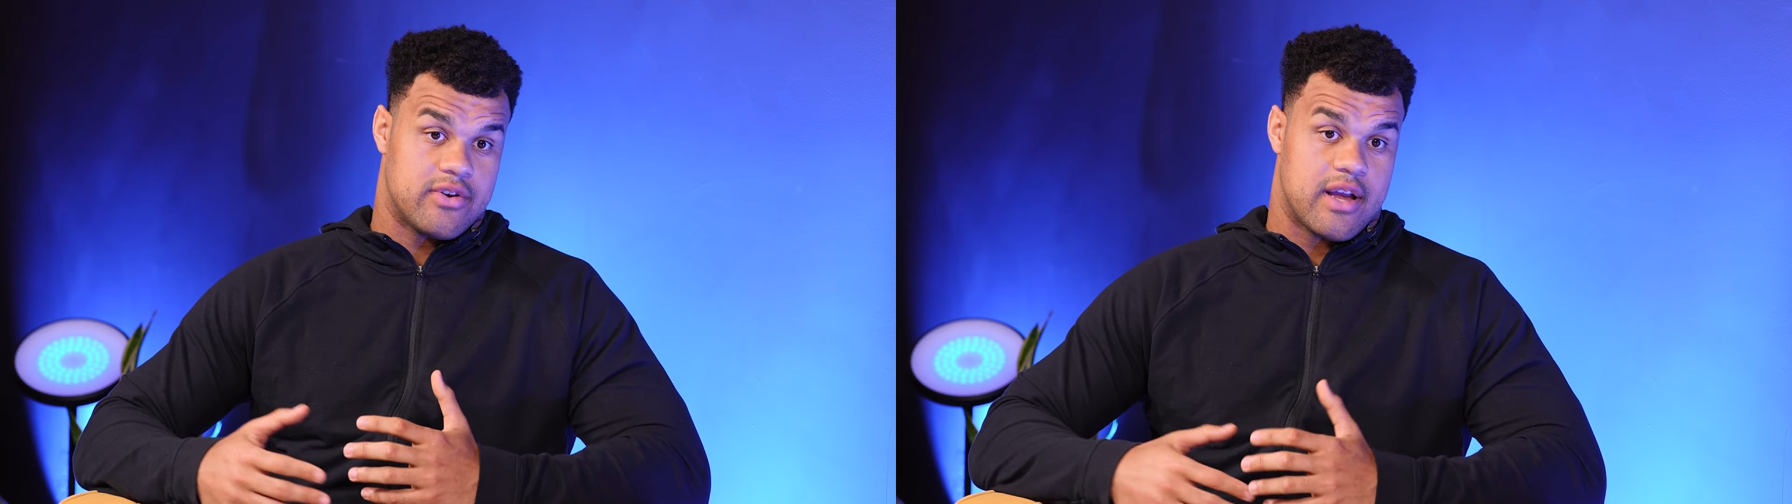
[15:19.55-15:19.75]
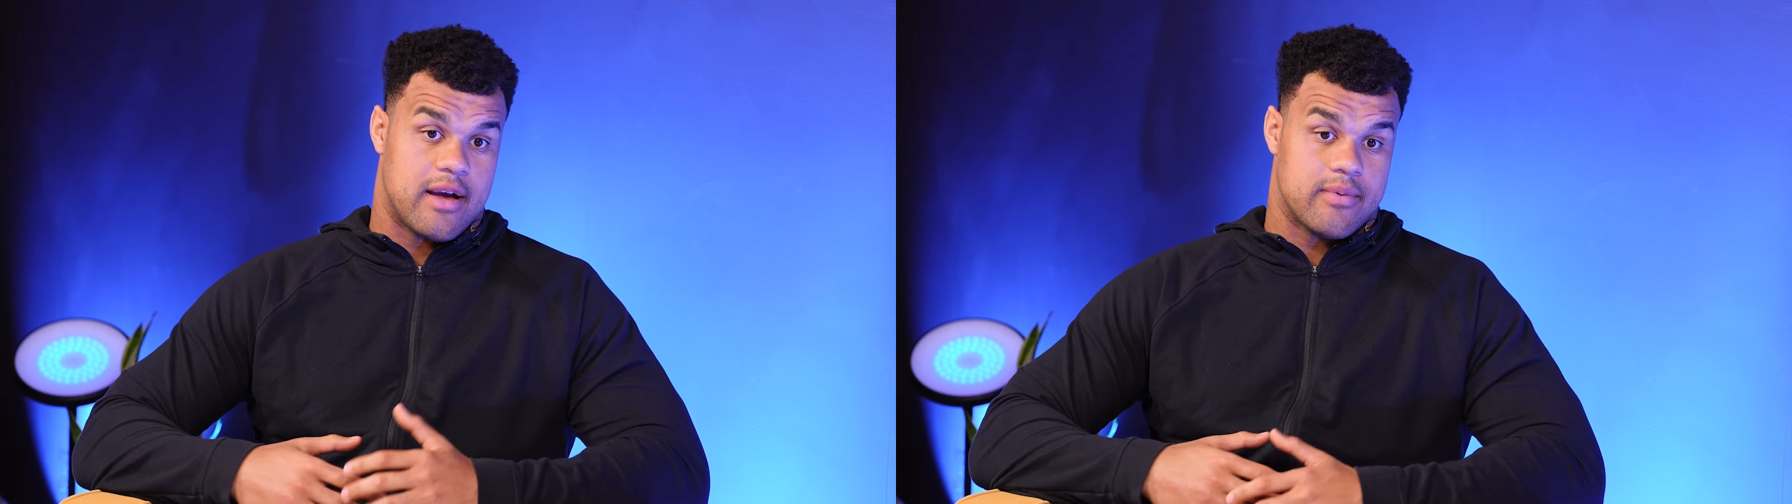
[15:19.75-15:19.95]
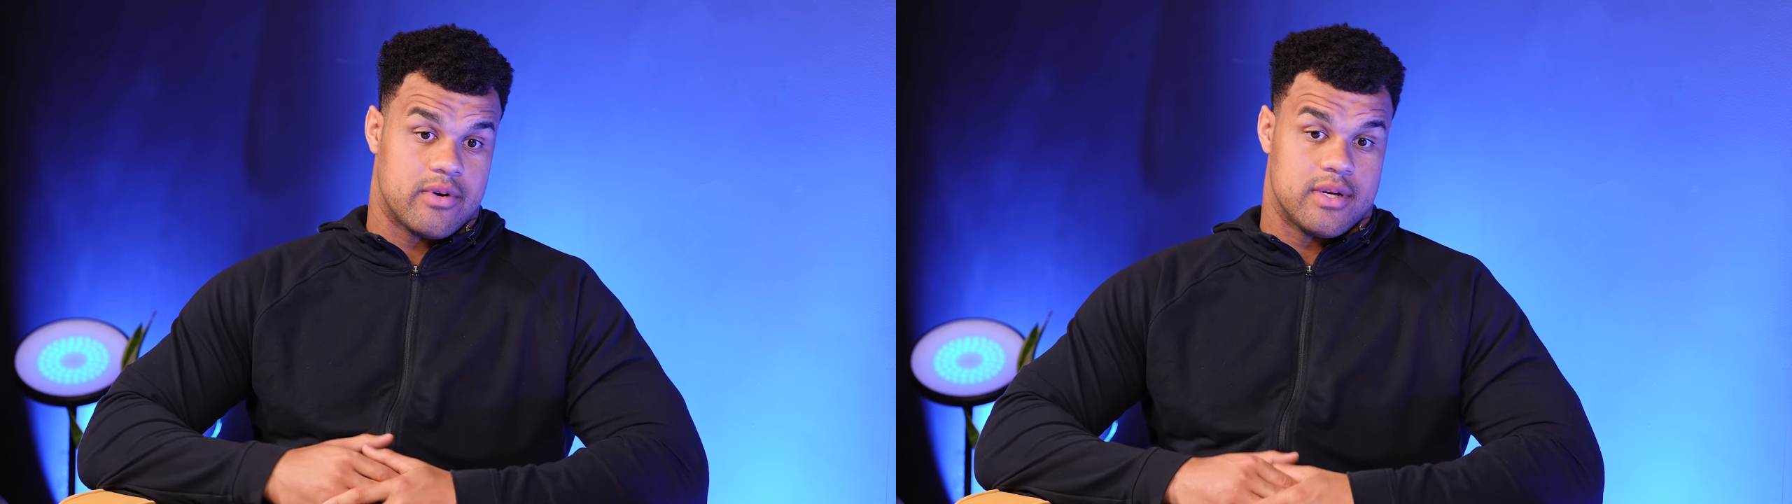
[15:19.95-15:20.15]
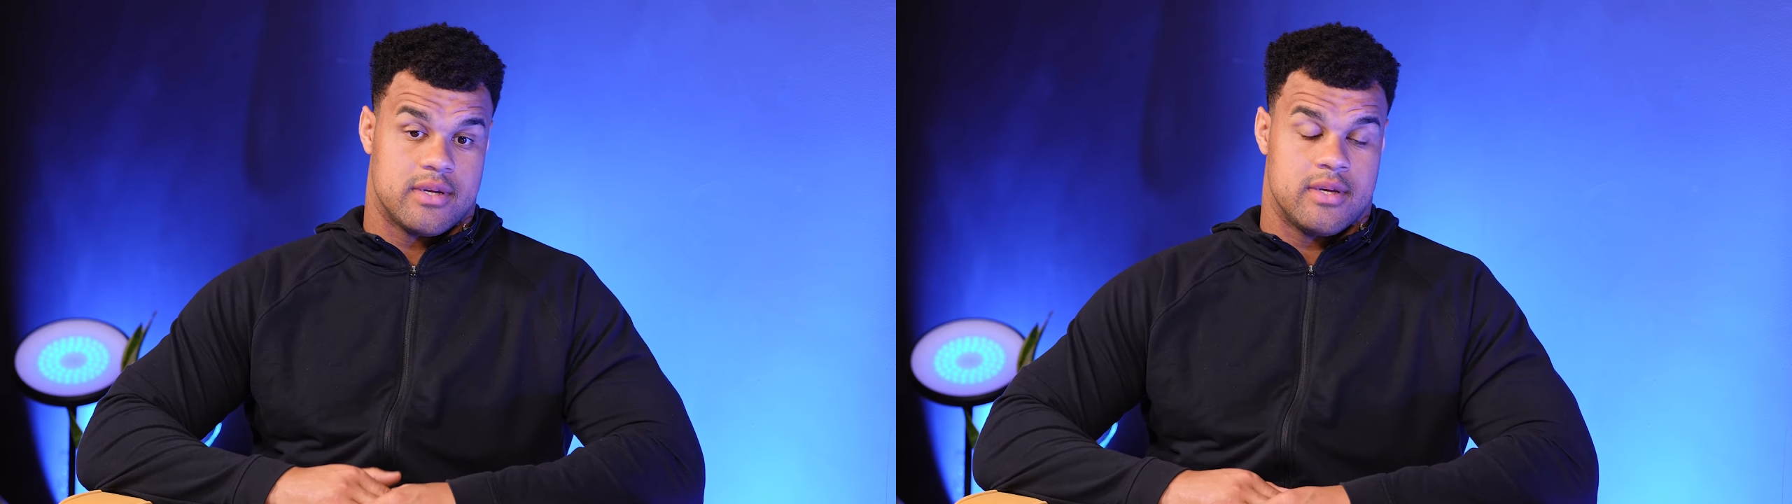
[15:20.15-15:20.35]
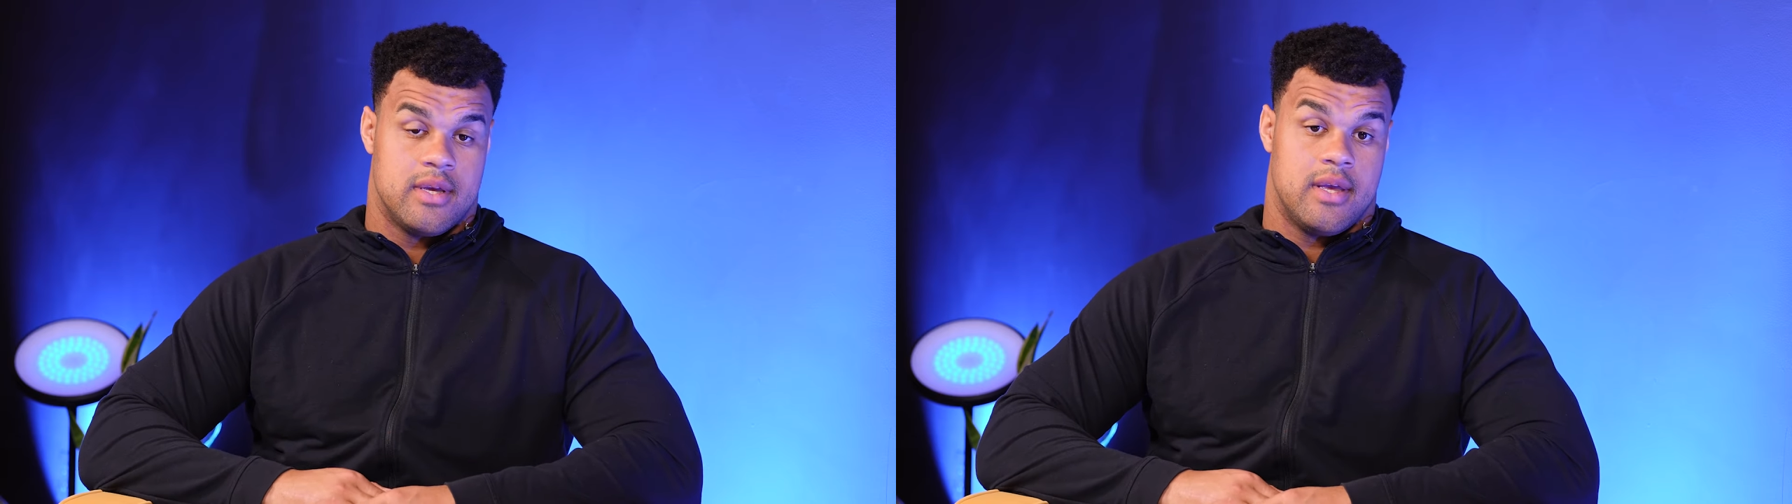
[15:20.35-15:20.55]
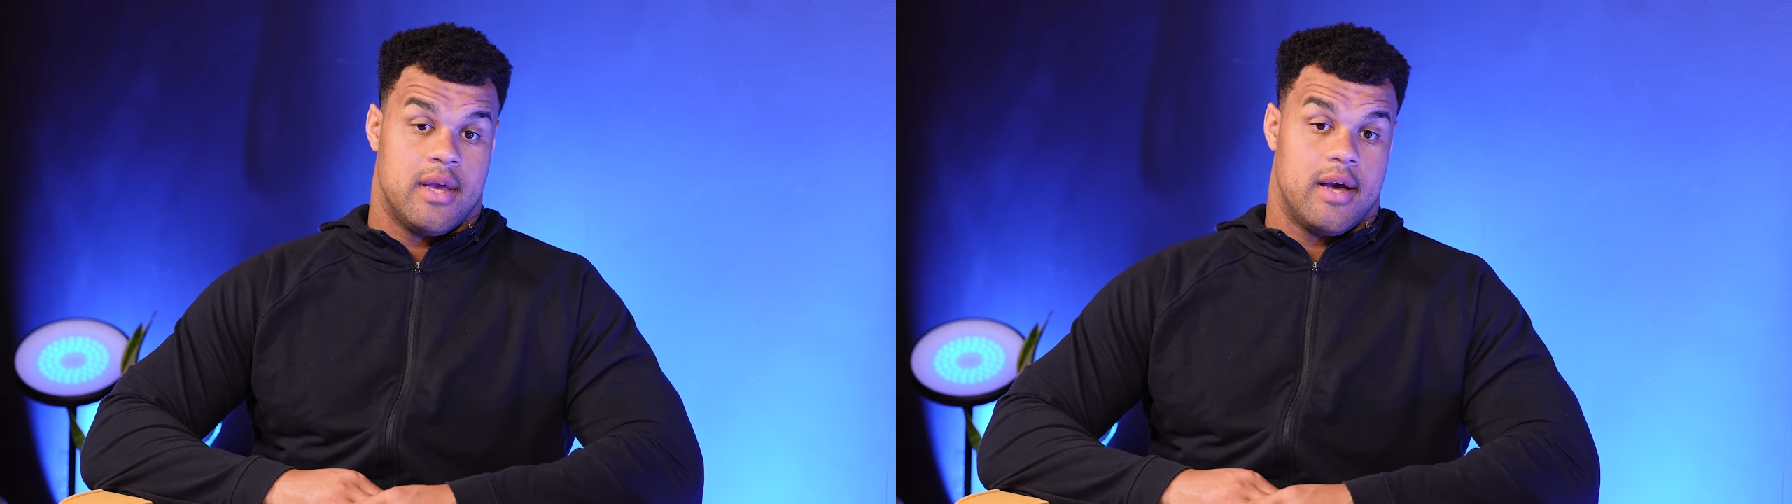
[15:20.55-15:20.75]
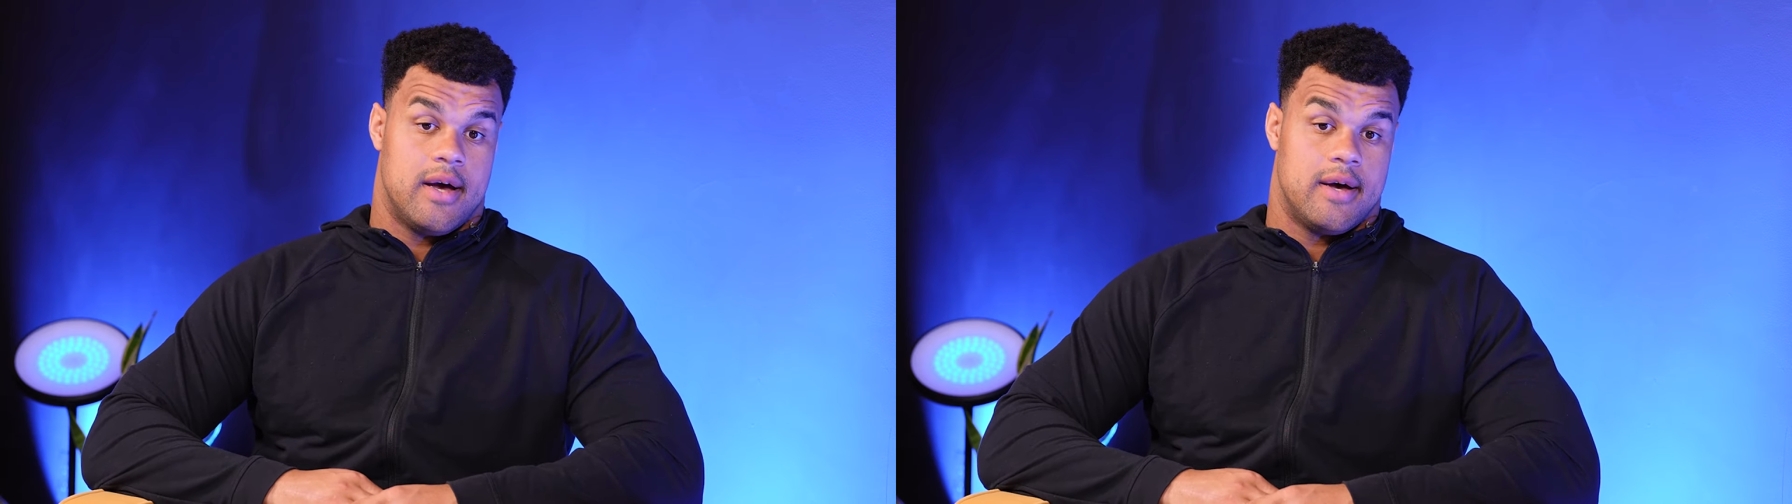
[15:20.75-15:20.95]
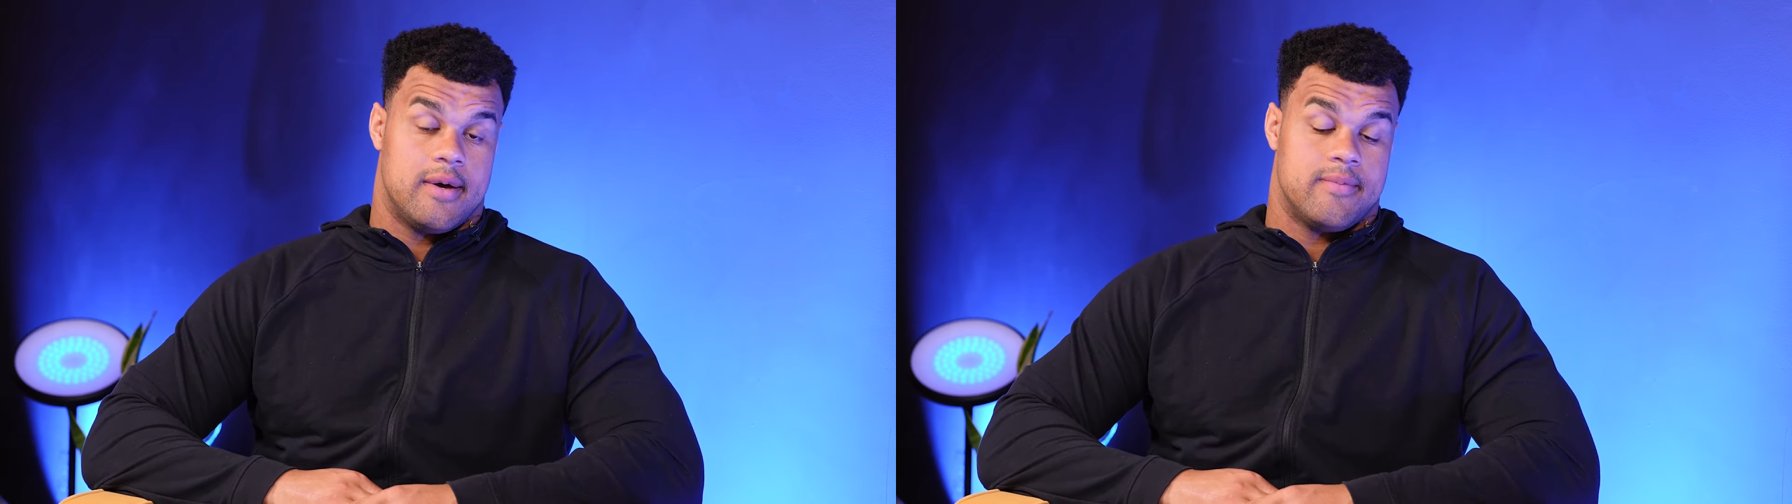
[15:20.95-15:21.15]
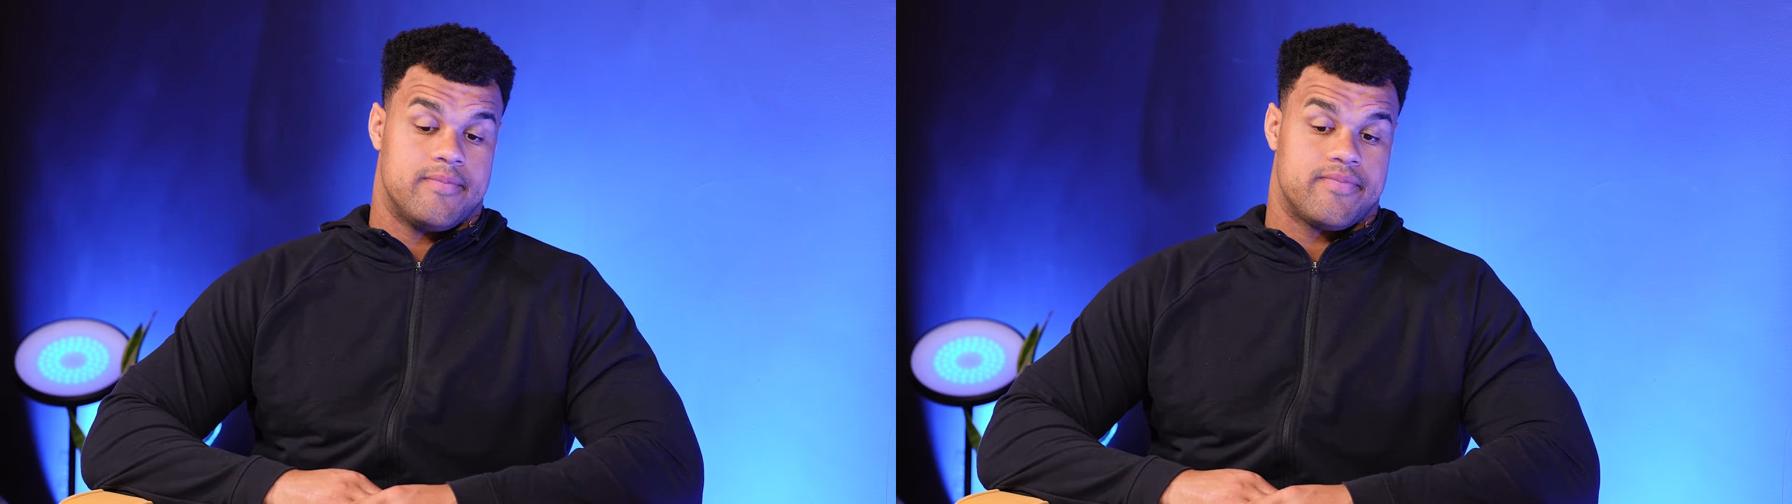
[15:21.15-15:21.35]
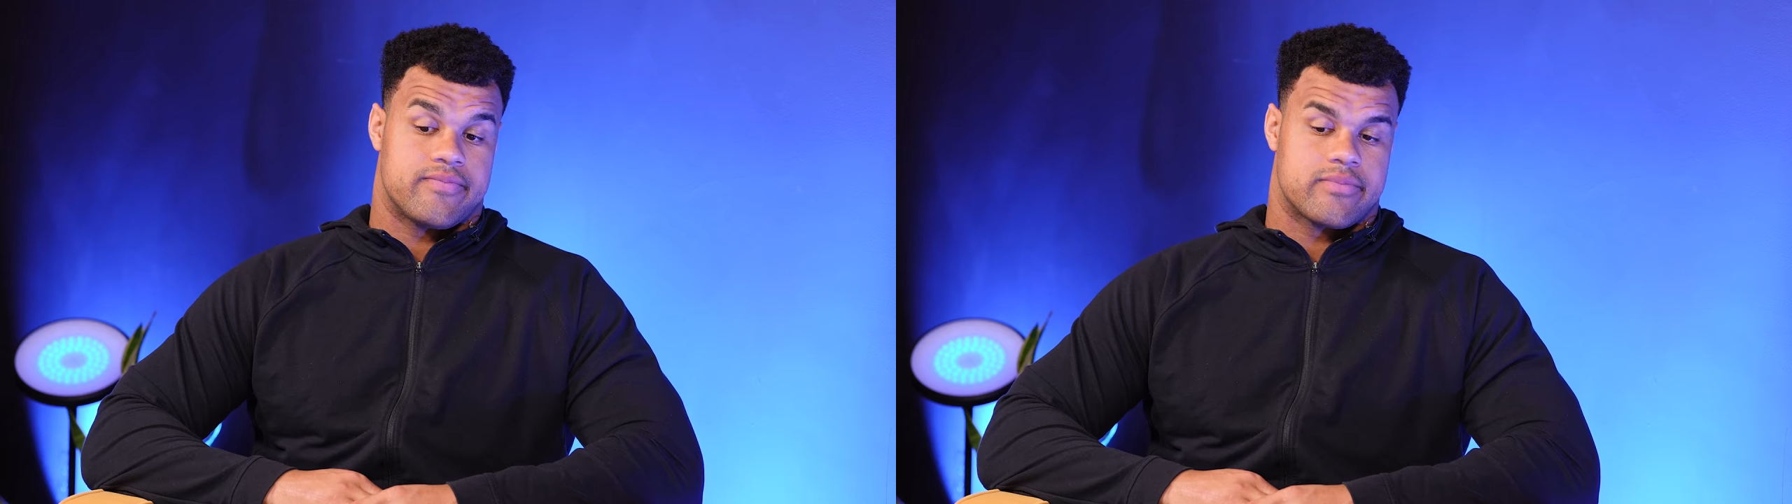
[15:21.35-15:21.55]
or how I'm going to,